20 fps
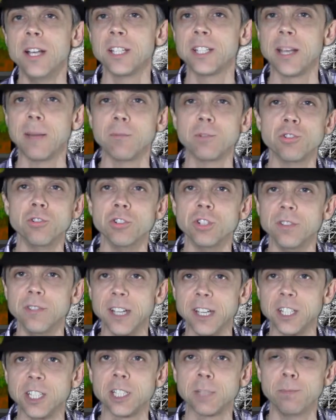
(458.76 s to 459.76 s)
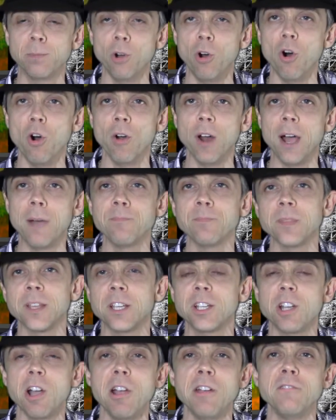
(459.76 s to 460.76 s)
some sort of explorer
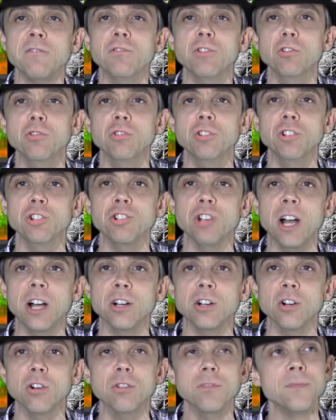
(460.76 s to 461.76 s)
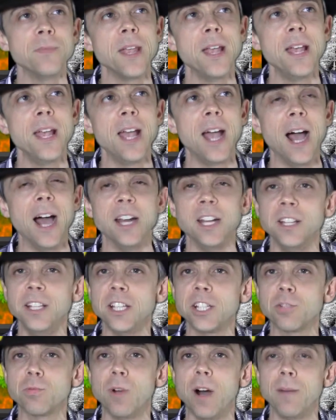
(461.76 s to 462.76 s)
going through the jungle, and in
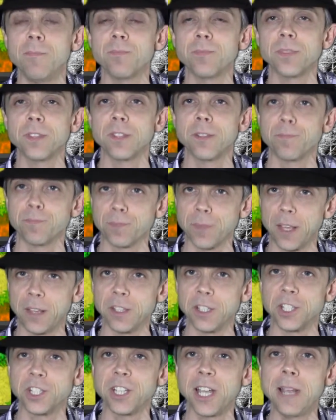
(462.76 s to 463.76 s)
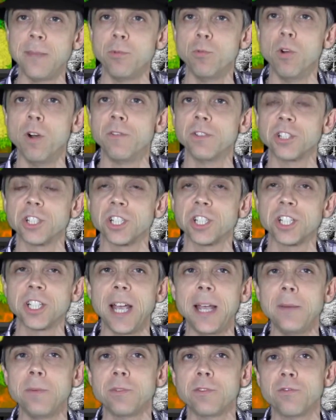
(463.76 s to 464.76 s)
this one, the Sabre Wolf has
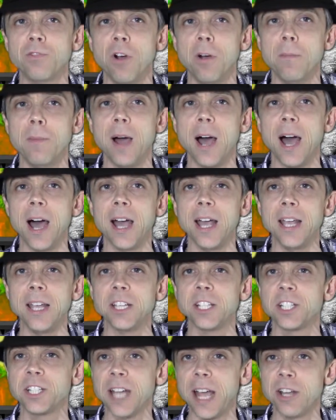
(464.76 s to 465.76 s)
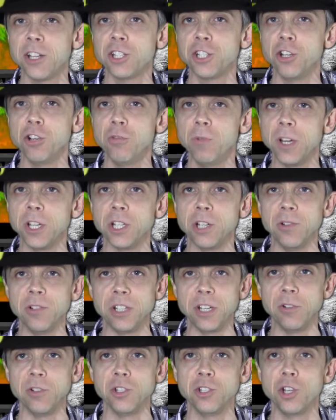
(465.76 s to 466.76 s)
escaped from a statue which he was
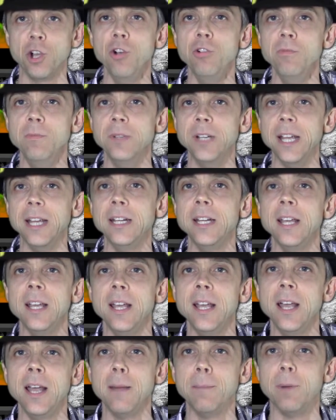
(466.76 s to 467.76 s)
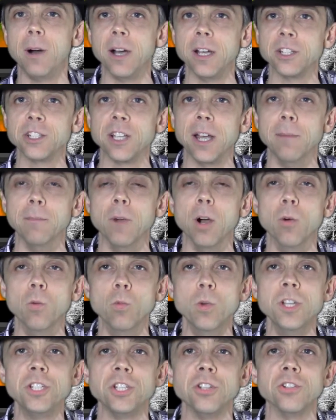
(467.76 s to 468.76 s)
entombed in by some
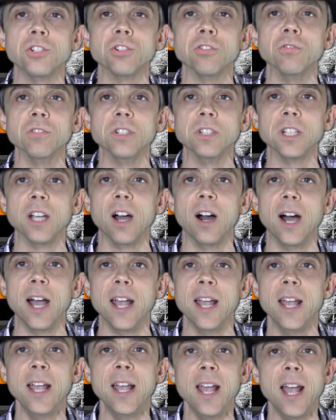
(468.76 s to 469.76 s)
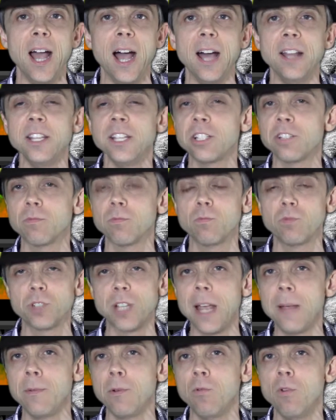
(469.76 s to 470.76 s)
wizard sort of guy, and this
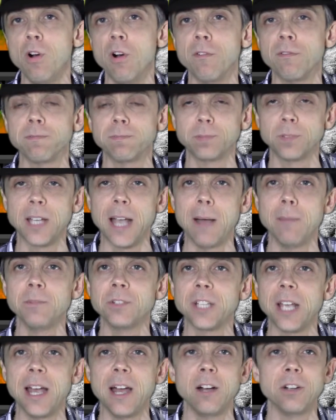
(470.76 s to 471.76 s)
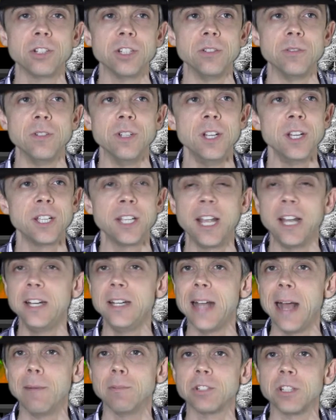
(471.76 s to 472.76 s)
Sabre Wolf comes out and
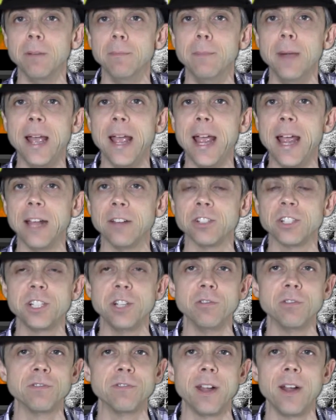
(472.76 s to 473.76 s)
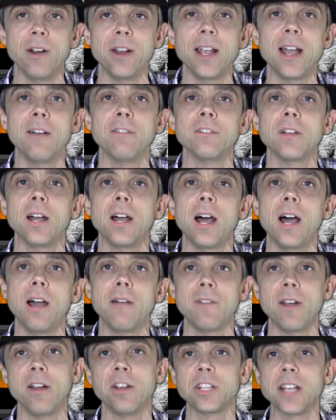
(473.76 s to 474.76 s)
kidnaps the mayor and steals
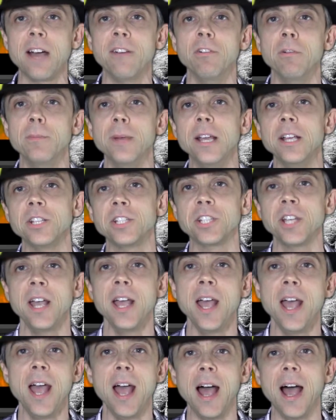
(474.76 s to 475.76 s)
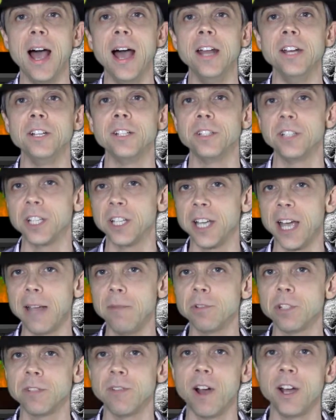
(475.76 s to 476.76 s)
various other bits, and the
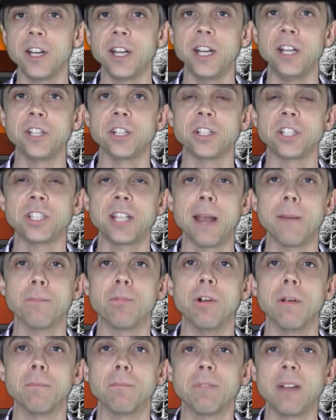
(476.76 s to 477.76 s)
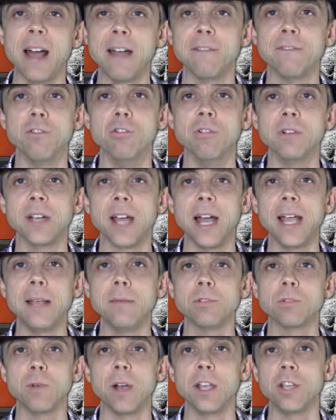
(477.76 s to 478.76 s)
game's divided into separate platform
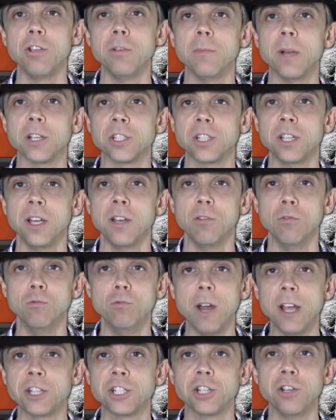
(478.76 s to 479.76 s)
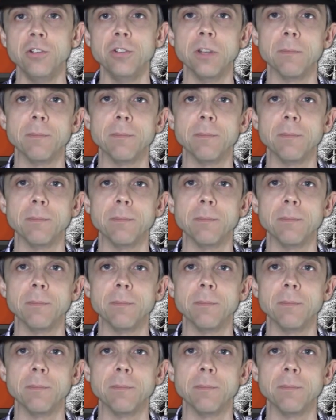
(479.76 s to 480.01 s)
games where you must rescue the